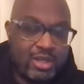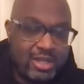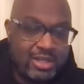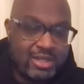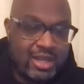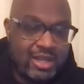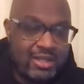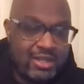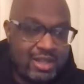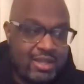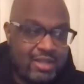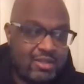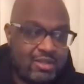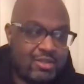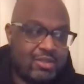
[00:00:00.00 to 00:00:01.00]
as as,
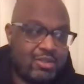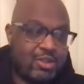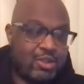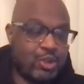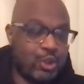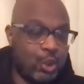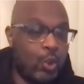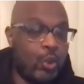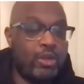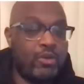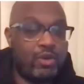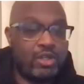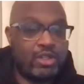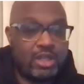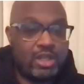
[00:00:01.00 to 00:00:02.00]
as soul
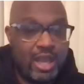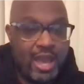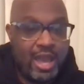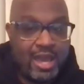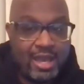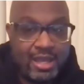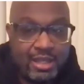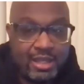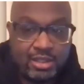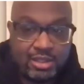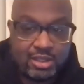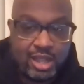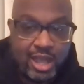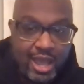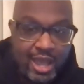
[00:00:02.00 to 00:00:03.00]
enriching
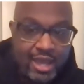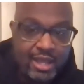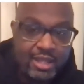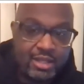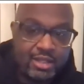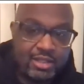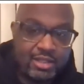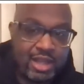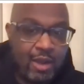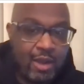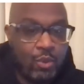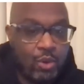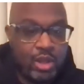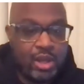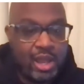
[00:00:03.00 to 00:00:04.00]
as as i
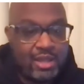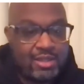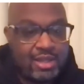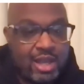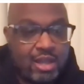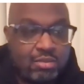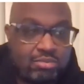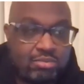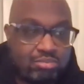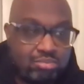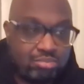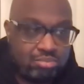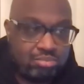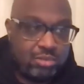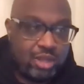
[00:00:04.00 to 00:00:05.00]
want as i
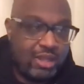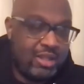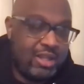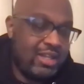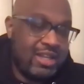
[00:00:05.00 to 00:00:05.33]
it, it